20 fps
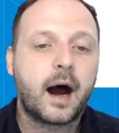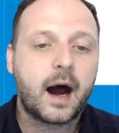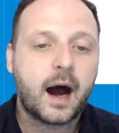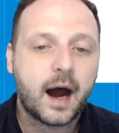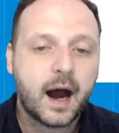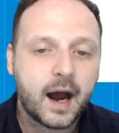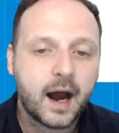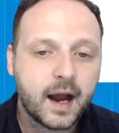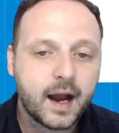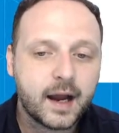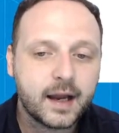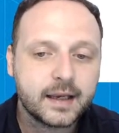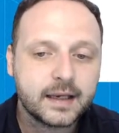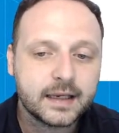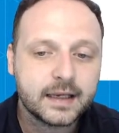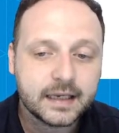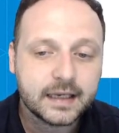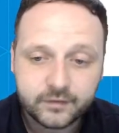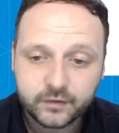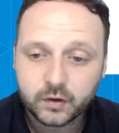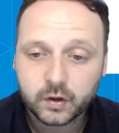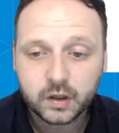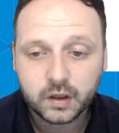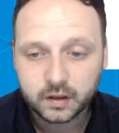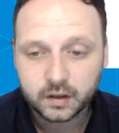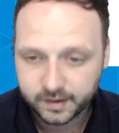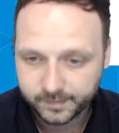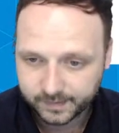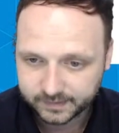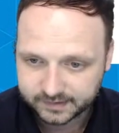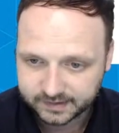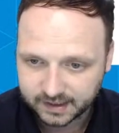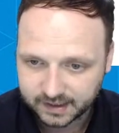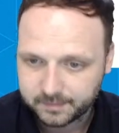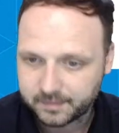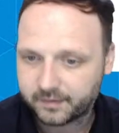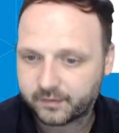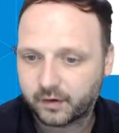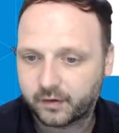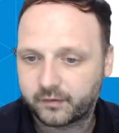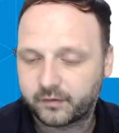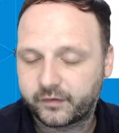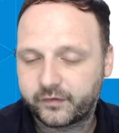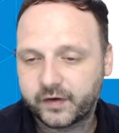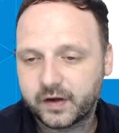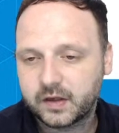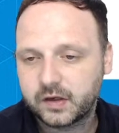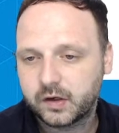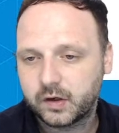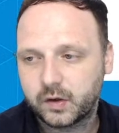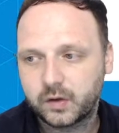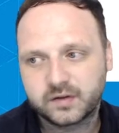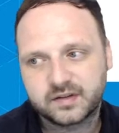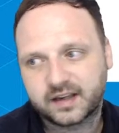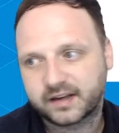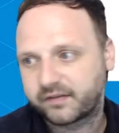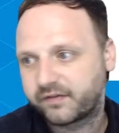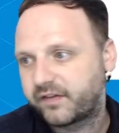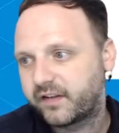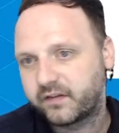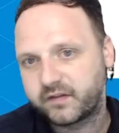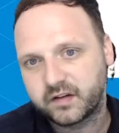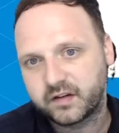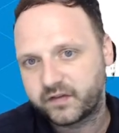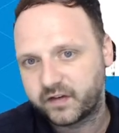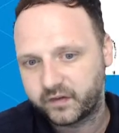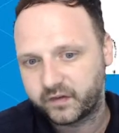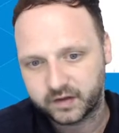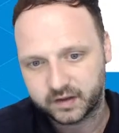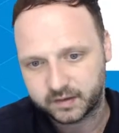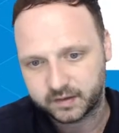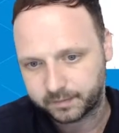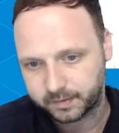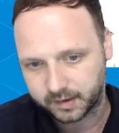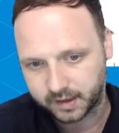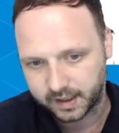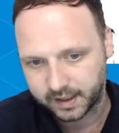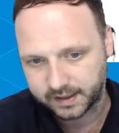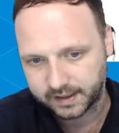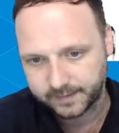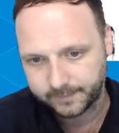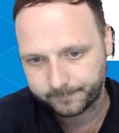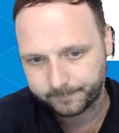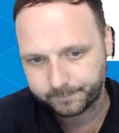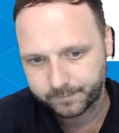Even though you look at my team, I've got Rafinha, who's like 50-50 to play.